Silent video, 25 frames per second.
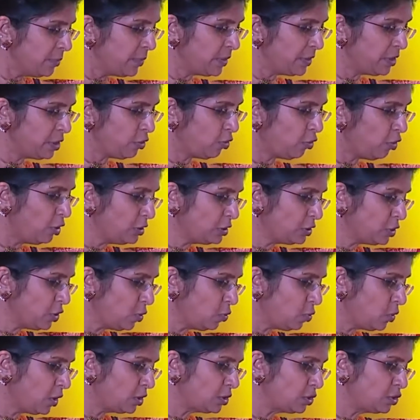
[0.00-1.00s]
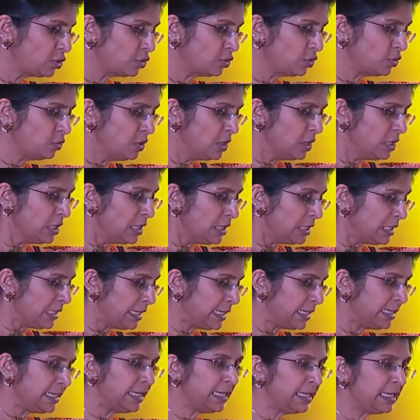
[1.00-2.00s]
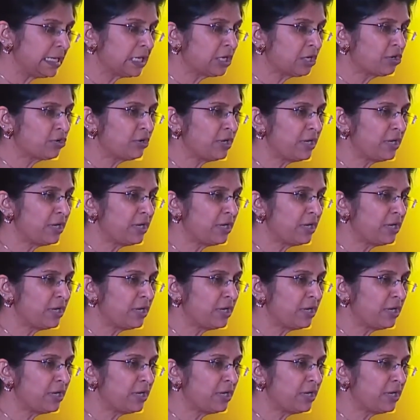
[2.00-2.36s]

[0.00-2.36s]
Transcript: but they also want to really